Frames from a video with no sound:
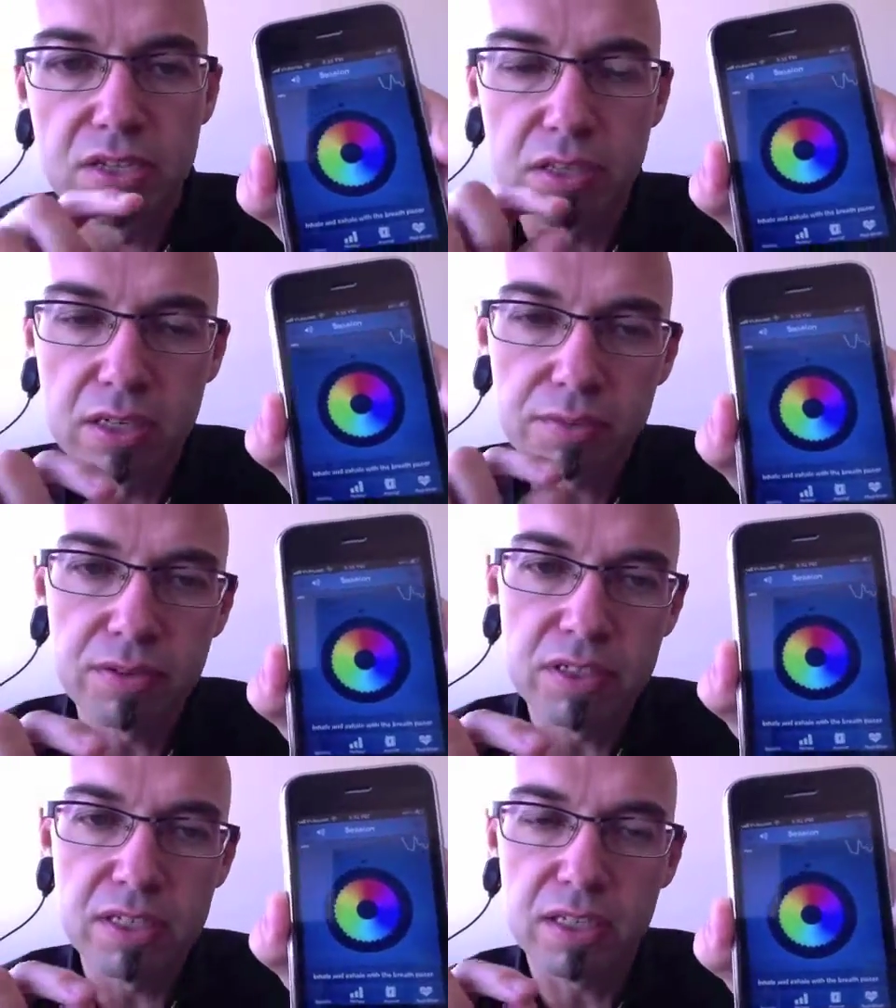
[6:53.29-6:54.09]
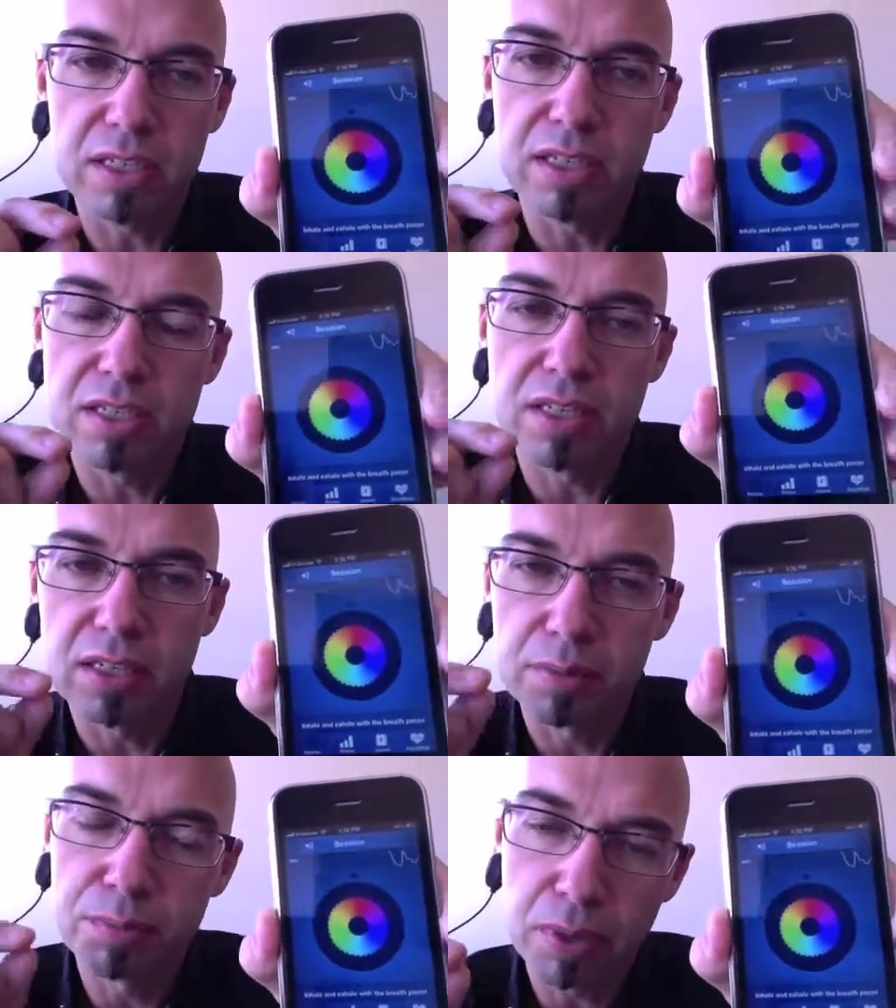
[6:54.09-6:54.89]
So the difference here
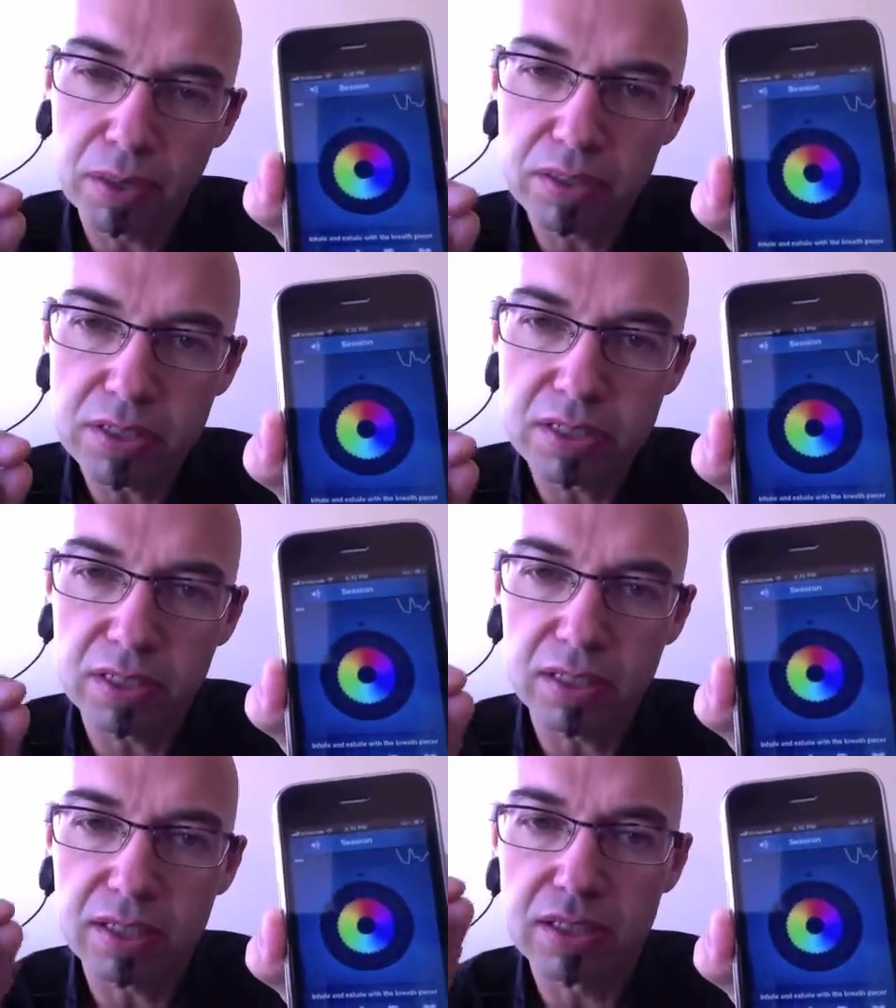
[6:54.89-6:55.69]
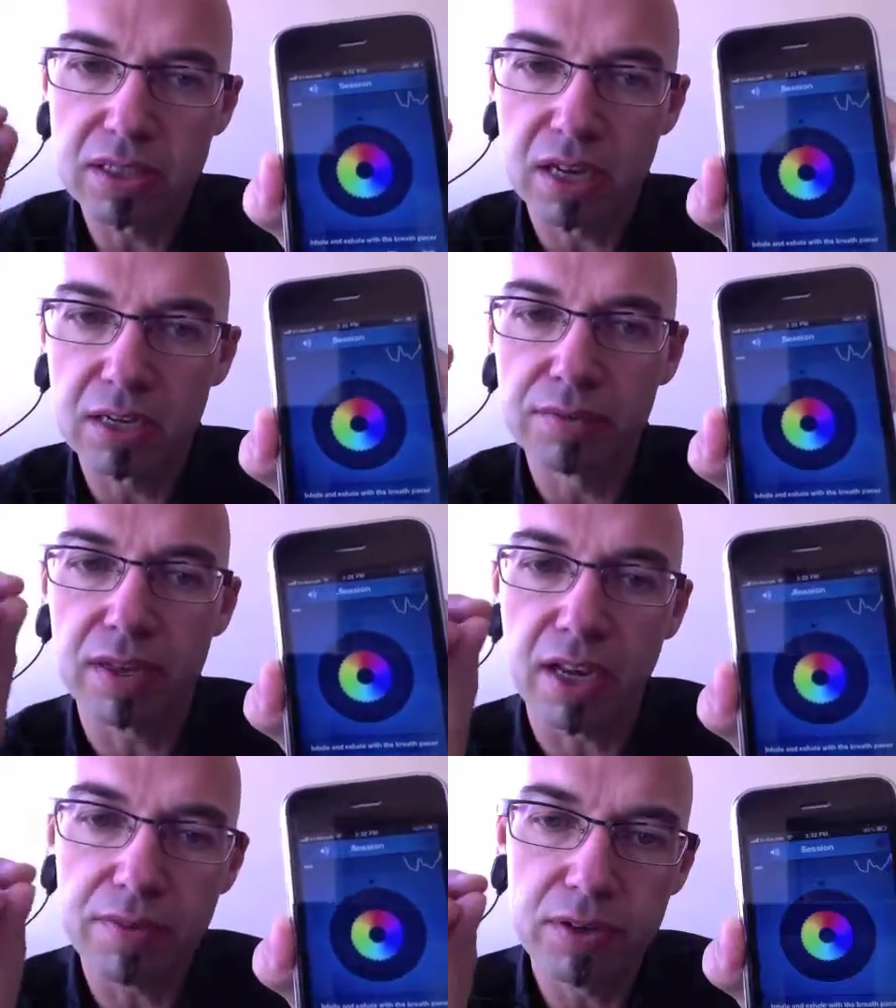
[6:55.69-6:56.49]
is that the pulse is kind
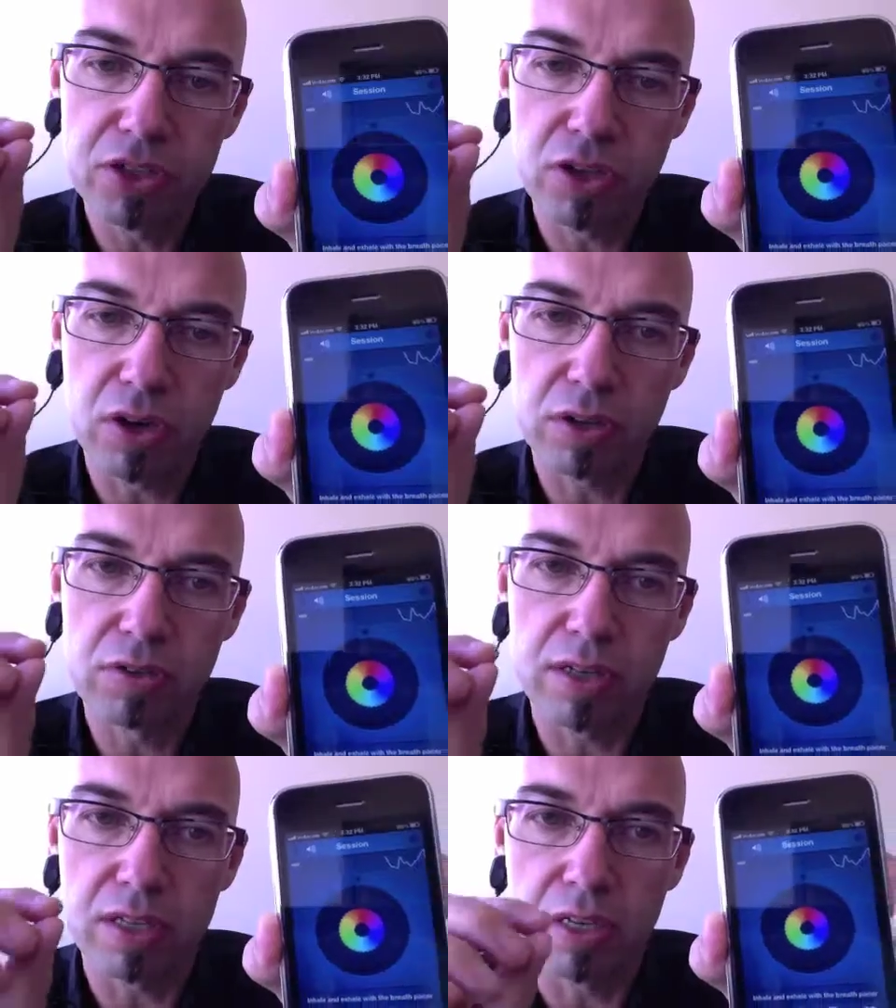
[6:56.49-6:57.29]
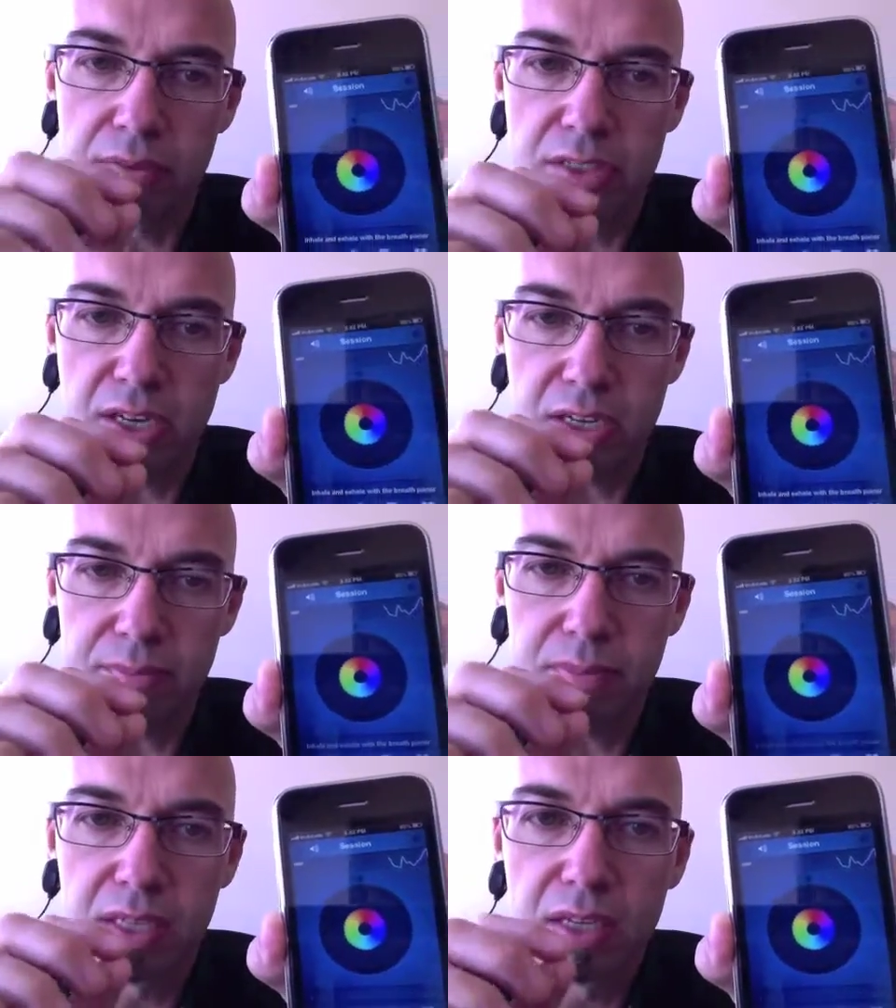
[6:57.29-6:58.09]
of the average heart rate over
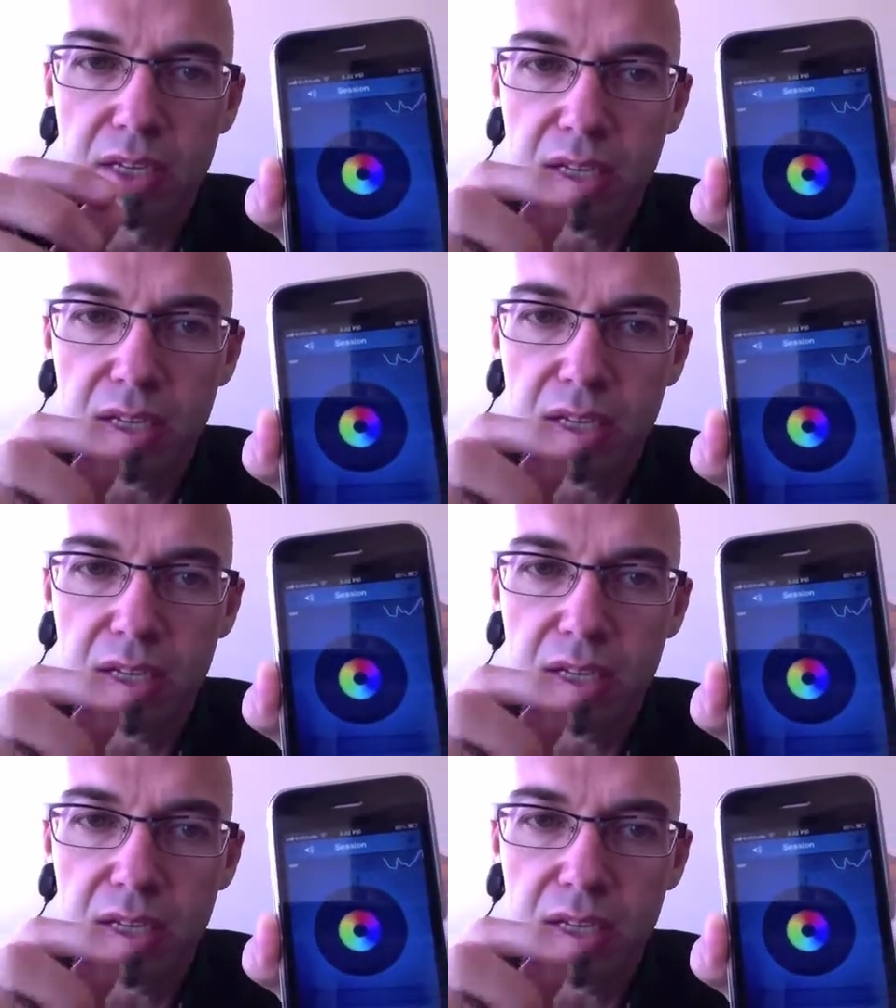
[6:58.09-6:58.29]
time,